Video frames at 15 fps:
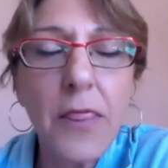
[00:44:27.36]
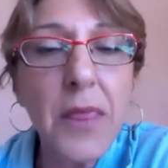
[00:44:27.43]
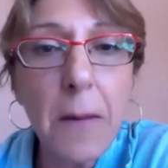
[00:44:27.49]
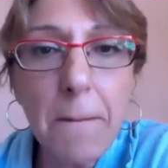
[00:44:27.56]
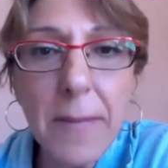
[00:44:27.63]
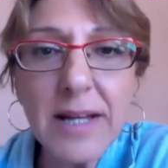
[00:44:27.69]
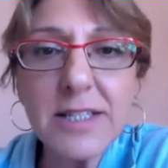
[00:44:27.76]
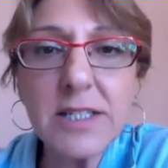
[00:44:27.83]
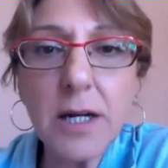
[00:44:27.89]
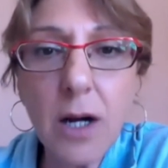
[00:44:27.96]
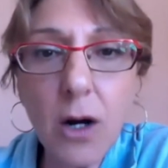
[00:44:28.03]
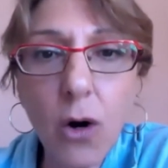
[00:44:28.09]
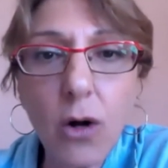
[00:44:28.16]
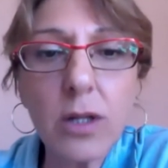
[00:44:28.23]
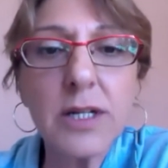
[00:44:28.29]
The
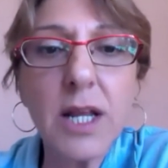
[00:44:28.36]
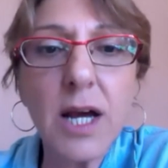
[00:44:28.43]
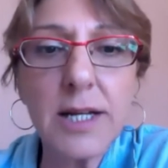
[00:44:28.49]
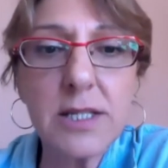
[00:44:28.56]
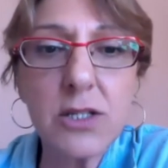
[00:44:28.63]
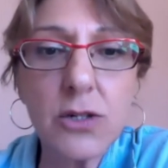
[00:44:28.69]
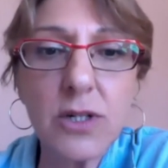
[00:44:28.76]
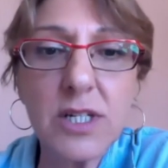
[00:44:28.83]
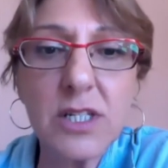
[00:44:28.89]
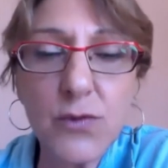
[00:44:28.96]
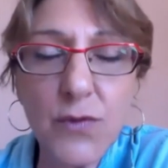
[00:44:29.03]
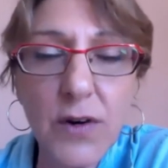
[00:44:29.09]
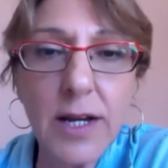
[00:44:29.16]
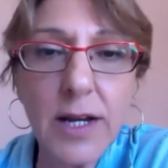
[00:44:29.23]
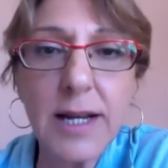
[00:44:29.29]
meta-colonizer is
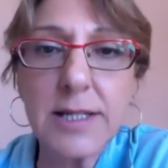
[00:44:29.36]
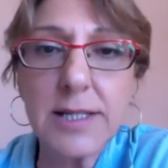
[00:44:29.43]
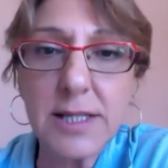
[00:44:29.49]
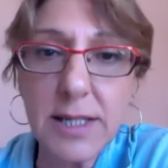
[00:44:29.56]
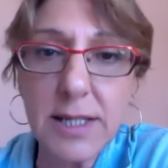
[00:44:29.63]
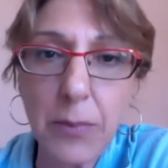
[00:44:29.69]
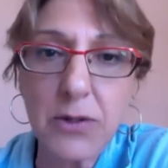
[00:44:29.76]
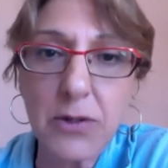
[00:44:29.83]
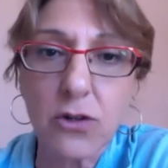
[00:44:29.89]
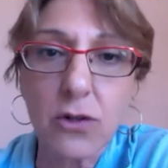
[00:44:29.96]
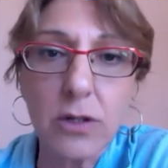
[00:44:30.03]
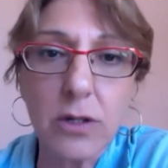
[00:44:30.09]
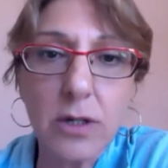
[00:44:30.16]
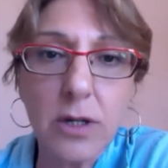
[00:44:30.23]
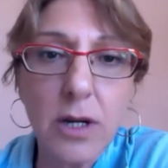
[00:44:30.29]
finance
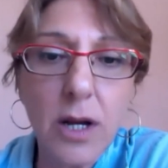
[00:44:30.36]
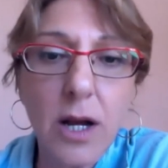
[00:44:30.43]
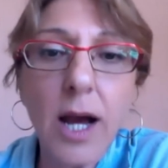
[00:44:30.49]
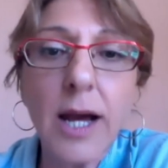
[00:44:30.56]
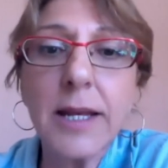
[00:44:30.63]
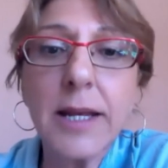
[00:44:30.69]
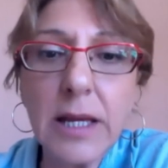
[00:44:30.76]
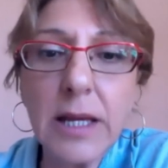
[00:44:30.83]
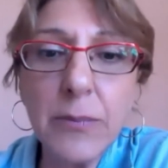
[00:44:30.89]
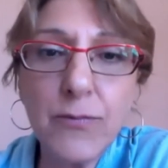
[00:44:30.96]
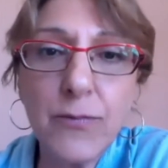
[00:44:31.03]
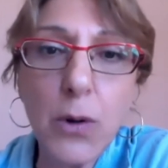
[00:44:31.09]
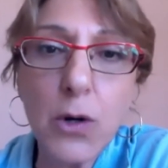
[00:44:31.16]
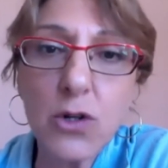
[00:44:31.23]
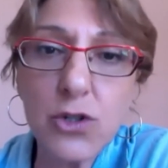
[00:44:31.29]
capital, an
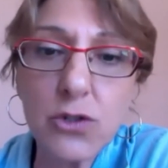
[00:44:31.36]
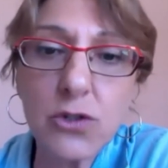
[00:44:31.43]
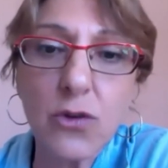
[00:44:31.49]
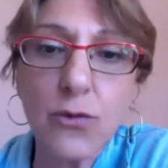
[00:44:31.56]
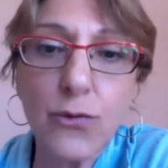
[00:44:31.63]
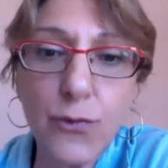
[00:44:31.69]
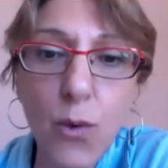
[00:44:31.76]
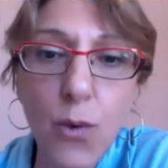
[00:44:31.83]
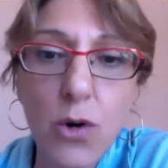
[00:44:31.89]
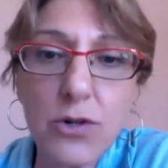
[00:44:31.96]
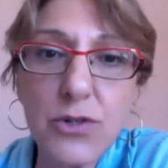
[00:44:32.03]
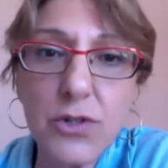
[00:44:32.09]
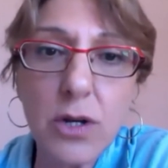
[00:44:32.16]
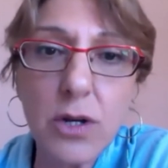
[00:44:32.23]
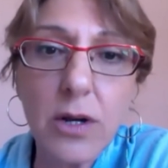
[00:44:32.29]
impersonal
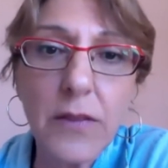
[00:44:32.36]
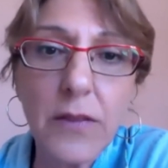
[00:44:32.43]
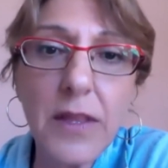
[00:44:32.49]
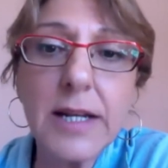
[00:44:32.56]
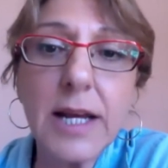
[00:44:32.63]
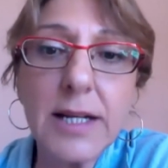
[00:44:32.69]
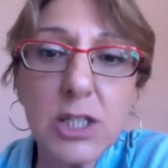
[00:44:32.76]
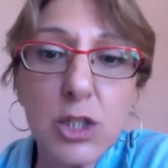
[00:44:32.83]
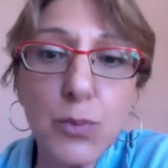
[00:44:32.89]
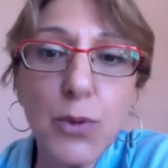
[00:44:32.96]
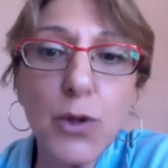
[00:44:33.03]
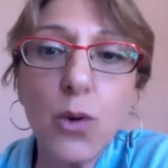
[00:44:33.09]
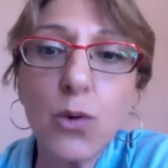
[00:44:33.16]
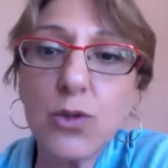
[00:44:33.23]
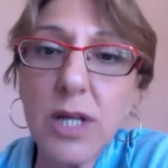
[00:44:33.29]
force that
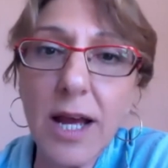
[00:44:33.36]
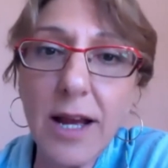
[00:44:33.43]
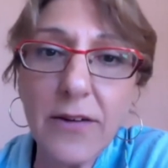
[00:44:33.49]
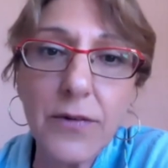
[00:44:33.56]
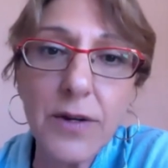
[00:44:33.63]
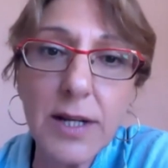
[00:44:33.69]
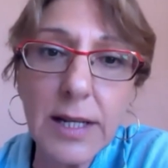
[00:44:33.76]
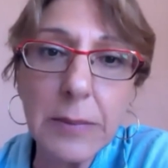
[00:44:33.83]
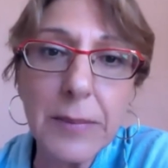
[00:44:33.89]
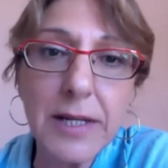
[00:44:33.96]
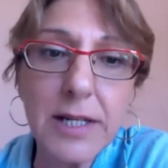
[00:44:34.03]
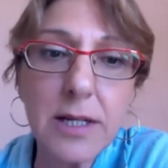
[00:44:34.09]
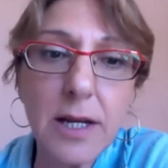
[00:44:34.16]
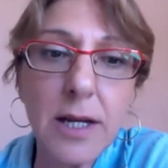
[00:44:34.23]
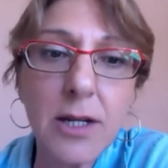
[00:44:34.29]
explodes every
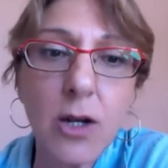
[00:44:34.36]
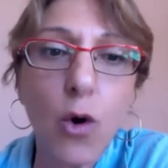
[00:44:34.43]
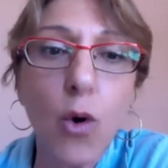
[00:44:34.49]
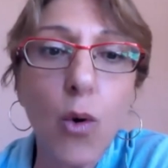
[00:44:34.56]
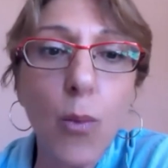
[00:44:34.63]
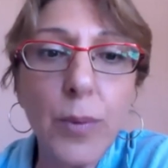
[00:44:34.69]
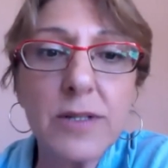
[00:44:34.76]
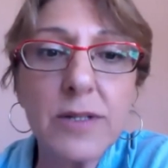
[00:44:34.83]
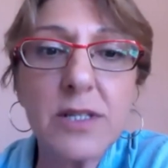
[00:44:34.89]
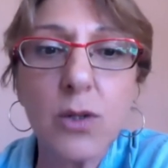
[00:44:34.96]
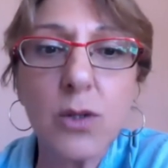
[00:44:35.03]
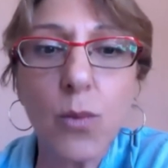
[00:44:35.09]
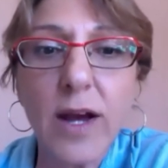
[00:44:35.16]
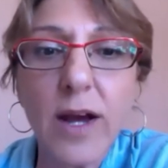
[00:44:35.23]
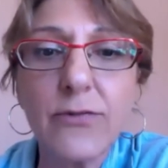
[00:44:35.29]
limit and opens
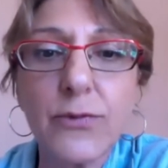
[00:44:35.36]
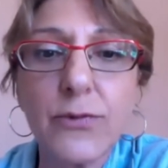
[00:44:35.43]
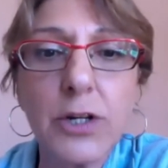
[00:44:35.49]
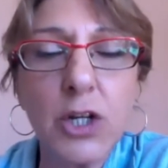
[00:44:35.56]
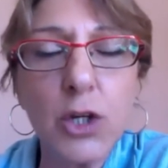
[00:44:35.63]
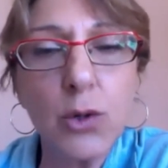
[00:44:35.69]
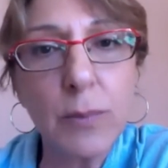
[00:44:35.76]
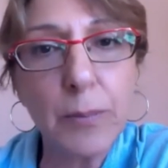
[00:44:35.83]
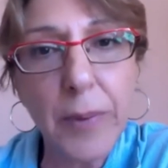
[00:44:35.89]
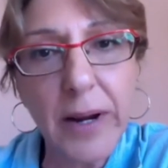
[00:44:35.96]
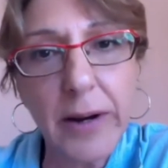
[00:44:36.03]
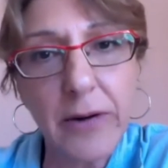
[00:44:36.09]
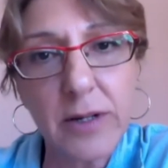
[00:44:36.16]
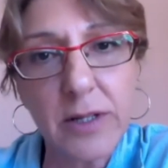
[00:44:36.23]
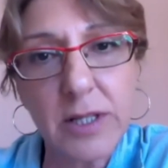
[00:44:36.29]
the way for new
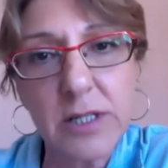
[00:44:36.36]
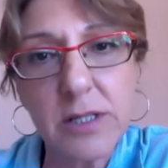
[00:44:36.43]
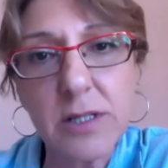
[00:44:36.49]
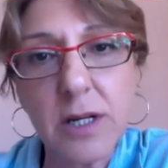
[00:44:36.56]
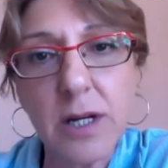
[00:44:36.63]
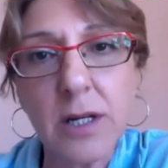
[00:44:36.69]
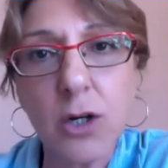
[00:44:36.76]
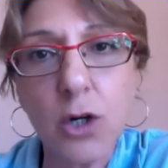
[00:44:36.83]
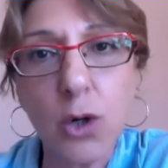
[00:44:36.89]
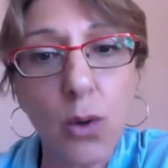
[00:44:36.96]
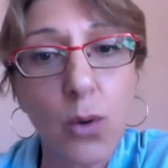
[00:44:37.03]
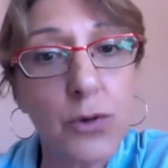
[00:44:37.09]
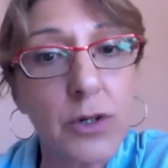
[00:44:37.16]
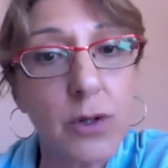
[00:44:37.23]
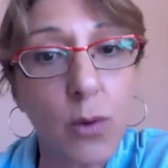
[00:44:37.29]
imperialist and
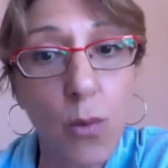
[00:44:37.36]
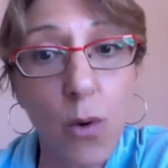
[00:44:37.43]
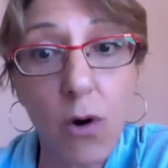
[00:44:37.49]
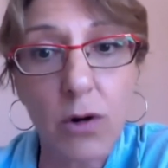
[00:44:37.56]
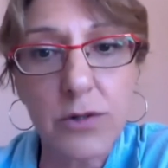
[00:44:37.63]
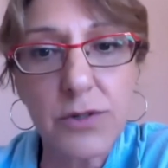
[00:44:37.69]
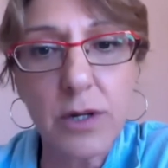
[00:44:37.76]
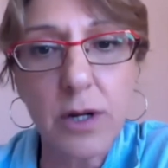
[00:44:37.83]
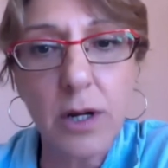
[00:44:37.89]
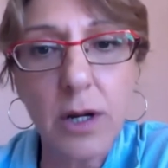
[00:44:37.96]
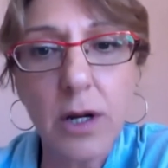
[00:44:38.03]
colonial wars.